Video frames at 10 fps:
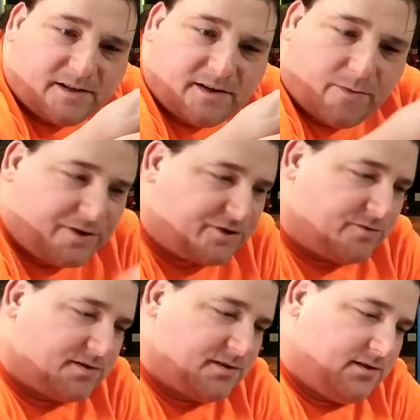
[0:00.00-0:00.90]
no
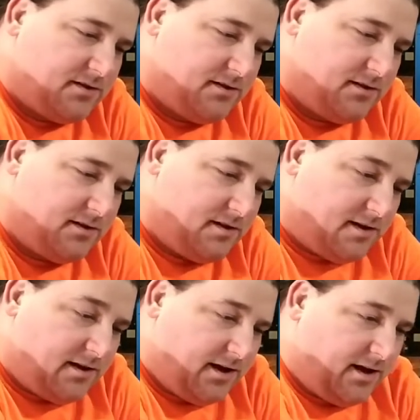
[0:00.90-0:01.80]
issues,
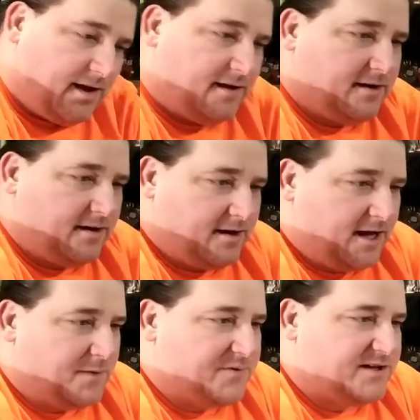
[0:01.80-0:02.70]
and
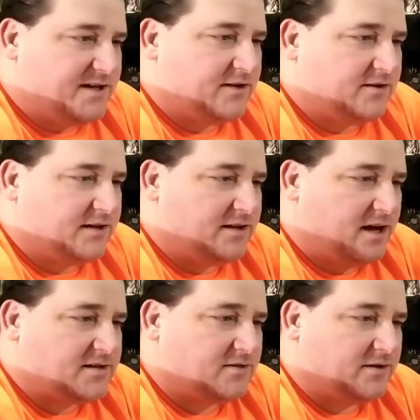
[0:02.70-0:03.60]
a particularly
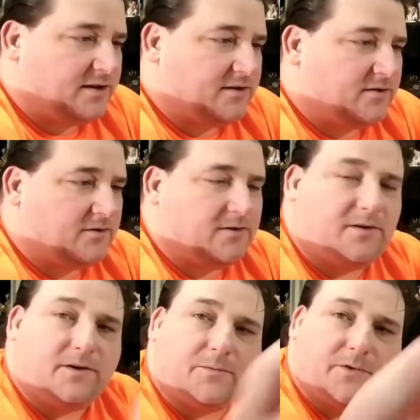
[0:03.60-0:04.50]
nice looking little
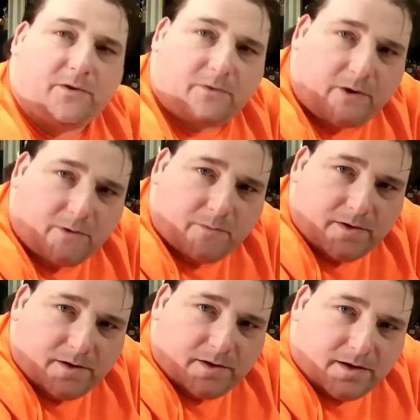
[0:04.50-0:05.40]
Protonome.
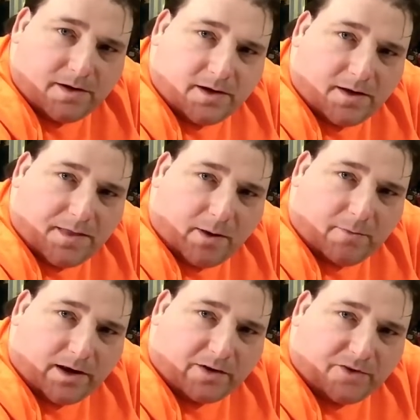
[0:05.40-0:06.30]
That
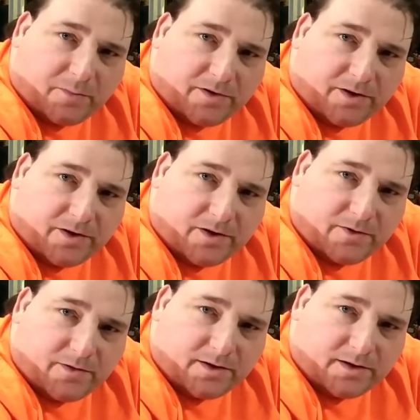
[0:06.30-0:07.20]
one actually printed
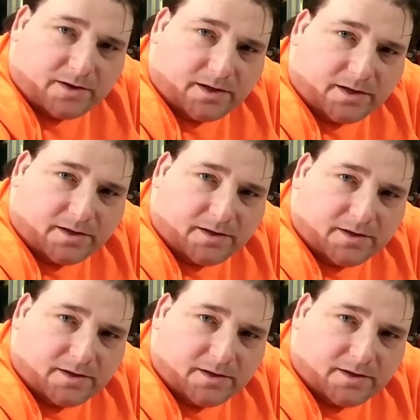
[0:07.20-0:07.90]
really clean.